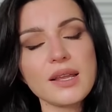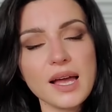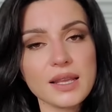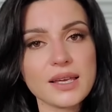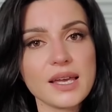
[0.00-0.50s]

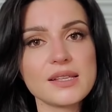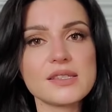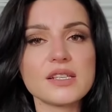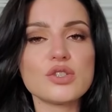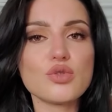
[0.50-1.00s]

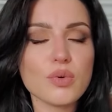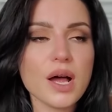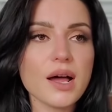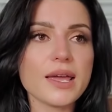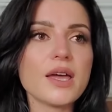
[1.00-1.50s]
Elegance,
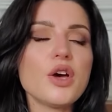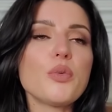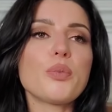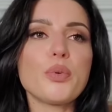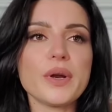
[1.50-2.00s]
dry,
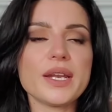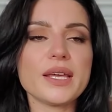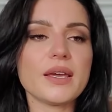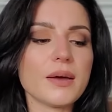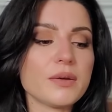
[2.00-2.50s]

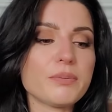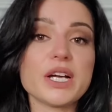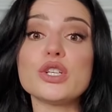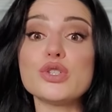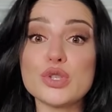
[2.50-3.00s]
pretty,
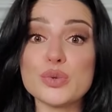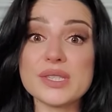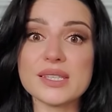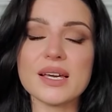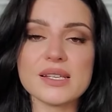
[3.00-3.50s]
but
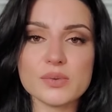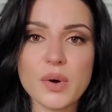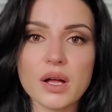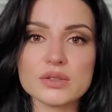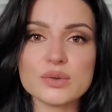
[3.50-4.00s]
juicy as
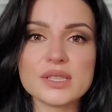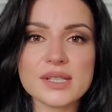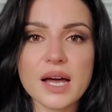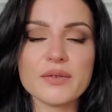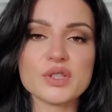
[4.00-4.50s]
well. So it doesn't
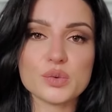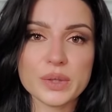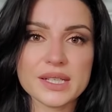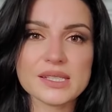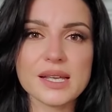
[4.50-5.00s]
have a
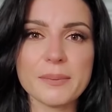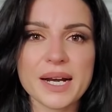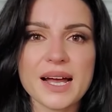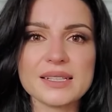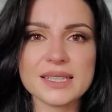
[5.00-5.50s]
sweetness, but
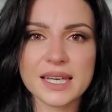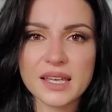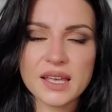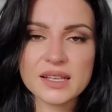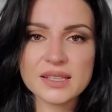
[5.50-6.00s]
has like
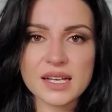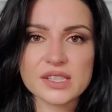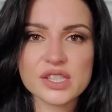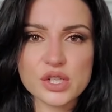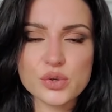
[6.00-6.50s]
that
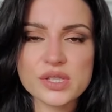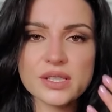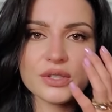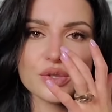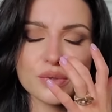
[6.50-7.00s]

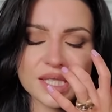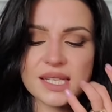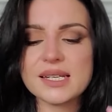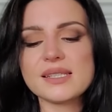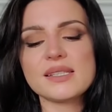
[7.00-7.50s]
citrusy
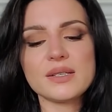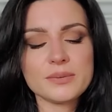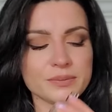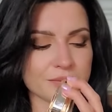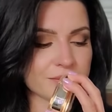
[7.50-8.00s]
juiciness.
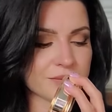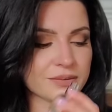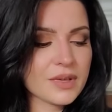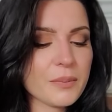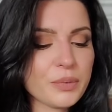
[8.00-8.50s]

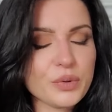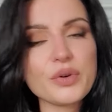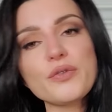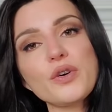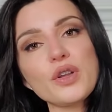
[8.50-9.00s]

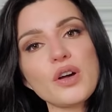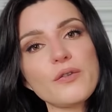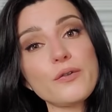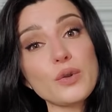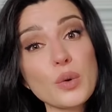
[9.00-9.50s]
Beautiful
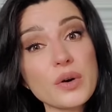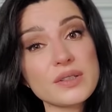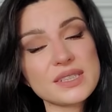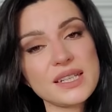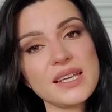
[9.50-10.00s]

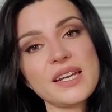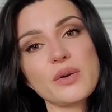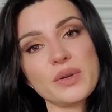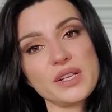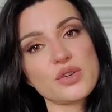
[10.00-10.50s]
florals in here
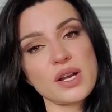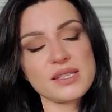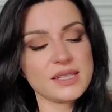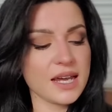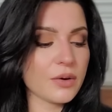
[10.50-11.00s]
when it
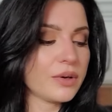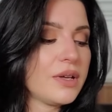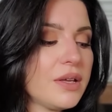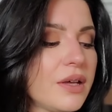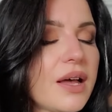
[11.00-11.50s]
dries down.
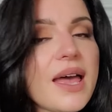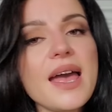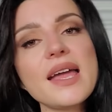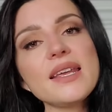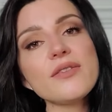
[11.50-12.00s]

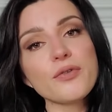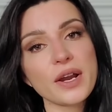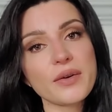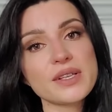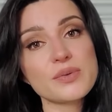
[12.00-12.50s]
Any
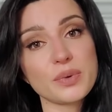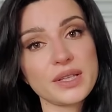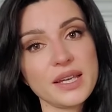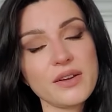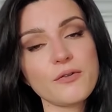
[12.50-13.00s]
fragrance
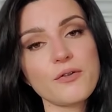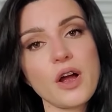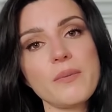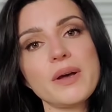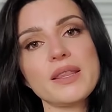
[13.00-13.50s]
really
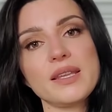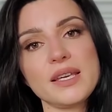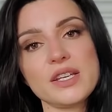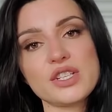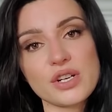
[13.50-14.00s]
from
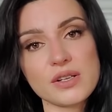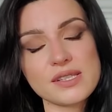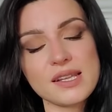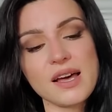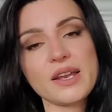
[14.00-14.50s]
the
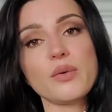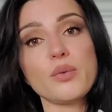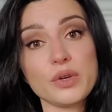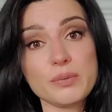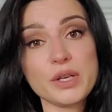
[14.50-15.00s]
Chance line
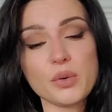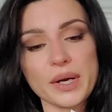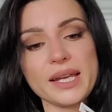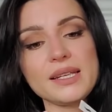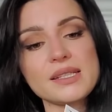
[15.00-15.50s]
would be
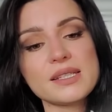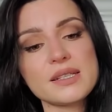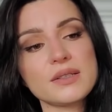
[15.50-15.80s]
great